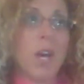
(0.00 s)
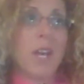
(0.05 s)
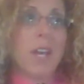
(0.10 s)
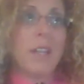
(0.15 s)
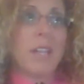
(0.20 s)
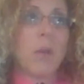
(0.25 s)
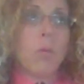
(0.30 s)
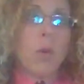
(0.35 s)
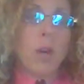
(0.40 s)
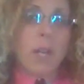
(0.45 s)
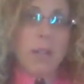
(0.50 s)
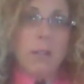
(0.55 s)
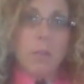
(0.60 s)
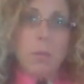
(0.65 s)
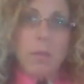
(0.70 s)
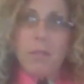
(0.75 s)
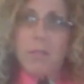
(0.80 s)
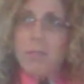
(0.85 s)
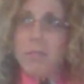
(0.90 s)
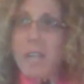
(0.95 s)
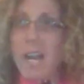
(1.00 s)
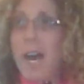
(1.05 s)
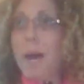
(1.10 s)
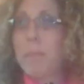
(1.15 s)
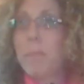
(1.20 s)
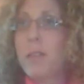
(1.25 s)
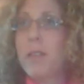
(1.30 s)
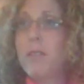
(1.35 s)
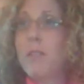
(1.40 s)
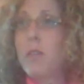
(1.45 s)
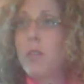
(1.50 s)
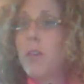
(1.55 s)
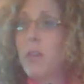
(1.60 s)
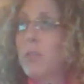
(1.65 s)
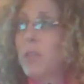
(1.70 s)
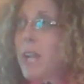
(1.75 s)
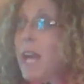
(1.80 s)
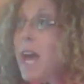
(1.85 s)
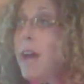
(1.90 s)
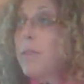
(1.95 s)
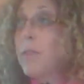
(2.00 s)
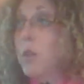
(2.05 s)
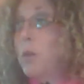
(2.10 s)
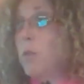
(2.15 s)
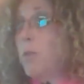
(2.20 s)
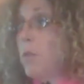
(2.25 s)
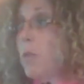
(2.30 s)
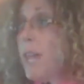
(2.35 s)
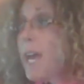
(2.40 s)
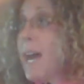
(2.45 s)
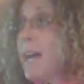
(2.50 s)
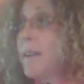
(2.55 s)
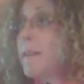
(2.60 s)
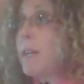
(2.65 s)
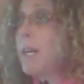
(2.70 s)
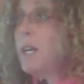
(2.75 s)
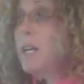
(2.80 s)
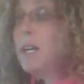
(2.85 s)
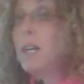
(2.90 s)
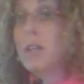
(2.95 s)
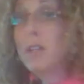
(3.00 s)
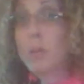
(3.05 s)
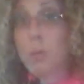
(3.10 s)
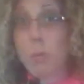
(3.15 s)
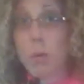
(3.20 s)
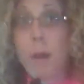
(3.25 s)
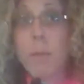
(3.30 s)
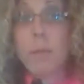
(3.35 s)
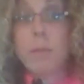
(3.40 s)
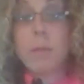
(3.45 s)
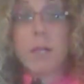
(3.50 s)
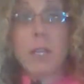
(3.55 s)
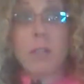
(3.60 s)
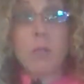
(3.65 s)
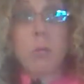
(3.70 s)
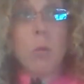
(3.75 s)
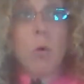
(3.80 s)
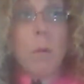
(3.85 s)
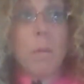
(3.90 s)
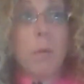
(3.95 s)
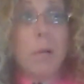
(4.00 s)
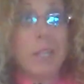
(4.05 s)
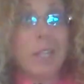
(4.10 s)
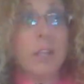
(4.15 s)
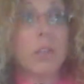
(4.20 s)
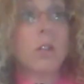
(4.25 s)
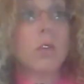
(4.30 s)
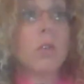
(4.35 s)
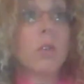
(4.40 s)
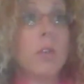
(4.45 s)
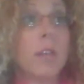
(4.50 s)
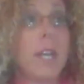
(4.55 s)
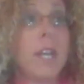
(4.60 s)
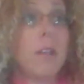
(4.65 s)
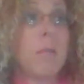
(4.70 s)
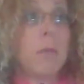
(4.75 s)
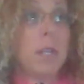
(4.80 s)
away and they want it to be stopped. And so there's an avenue for that. Probably it's more political than